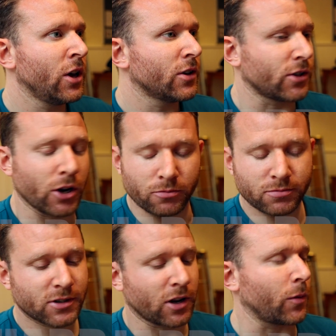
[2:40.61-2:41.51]
So
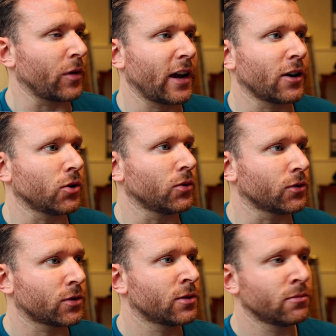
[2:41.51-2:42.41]
starting with the
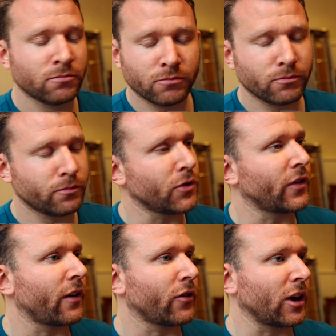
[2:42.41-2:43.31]
ankles,
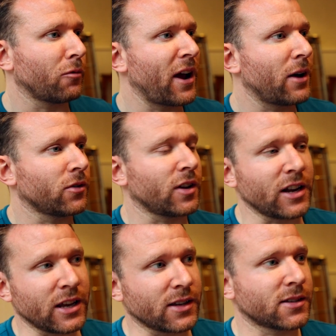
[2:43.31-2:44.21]
moving everything around, the
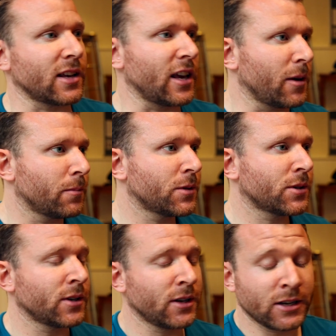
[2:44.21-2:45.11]
knees, the
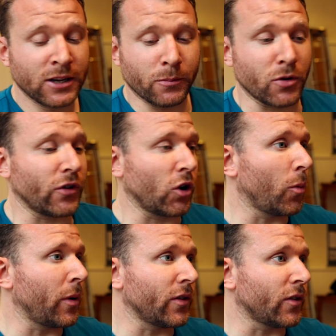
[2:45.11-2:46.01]
hips, moving
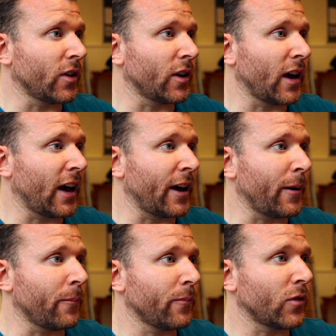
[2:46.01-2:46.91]
up into
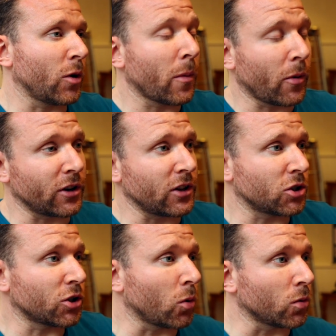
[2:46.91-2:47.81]
the upper body, the
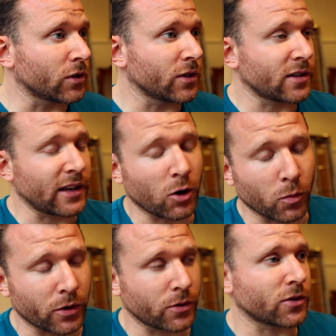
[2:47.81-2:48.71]
shoulders, the
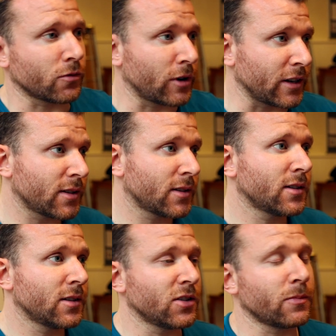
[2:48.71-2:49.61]
elbows, the
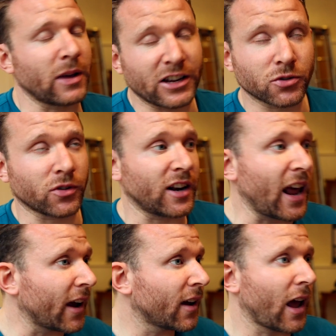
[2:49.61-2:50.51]
wrists, just making sure the
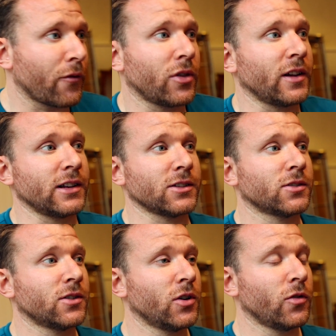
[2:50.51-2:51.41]
neck, everything
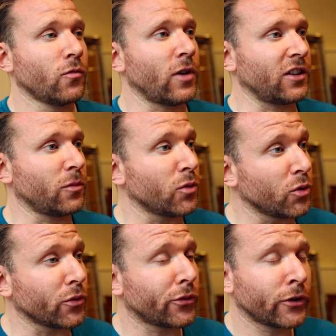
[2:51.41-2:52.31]
is ready to
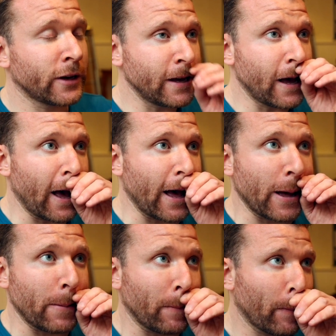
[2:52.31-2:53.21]
move.
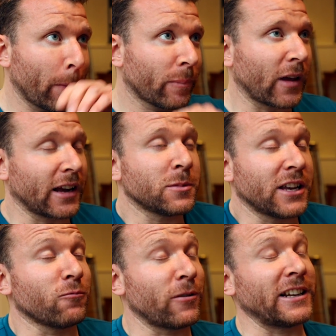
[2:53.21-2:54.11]
I keep
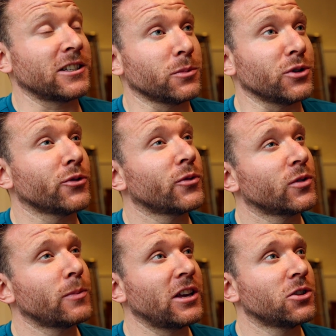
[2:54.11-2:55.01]
saying ready to move.
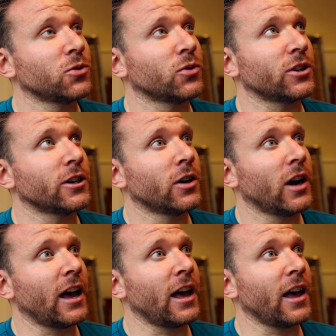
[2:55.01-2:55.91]
Making sure
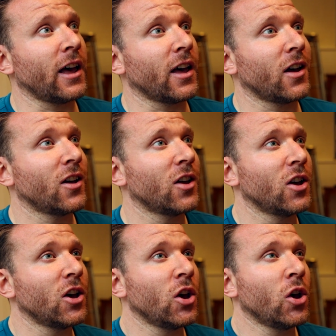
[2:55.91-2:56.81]
that
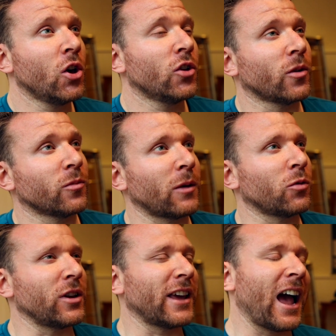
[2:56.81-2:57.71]
sometimes
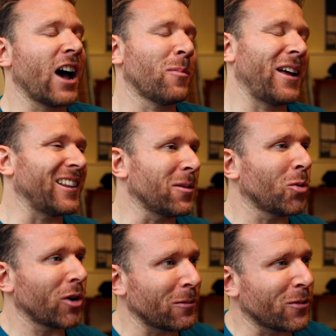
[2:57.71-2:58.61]
when you get out of bed in the
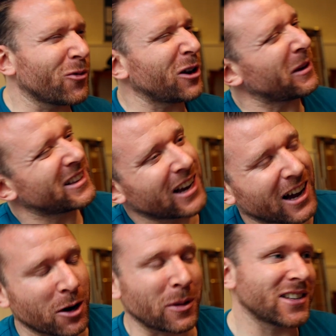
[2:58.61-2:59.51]
morning, you feel a bit
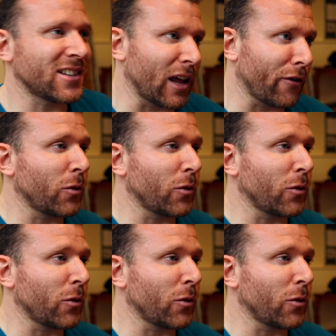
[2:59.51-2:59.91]
tired, a bit stiff.